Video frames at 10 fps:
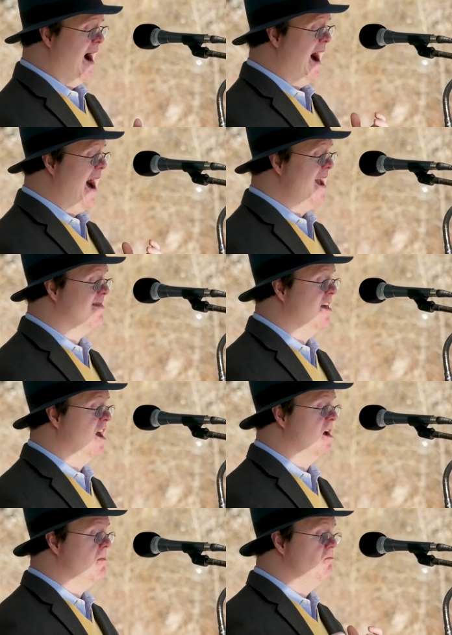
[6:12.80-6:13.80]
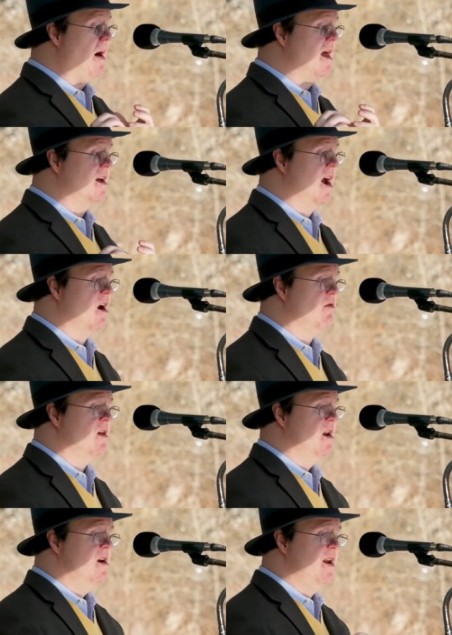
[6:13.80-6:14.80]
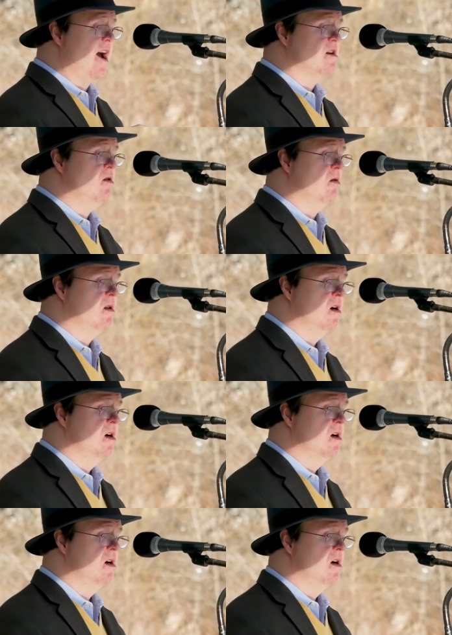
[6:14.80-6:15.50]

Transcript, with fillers: I think Medicare's national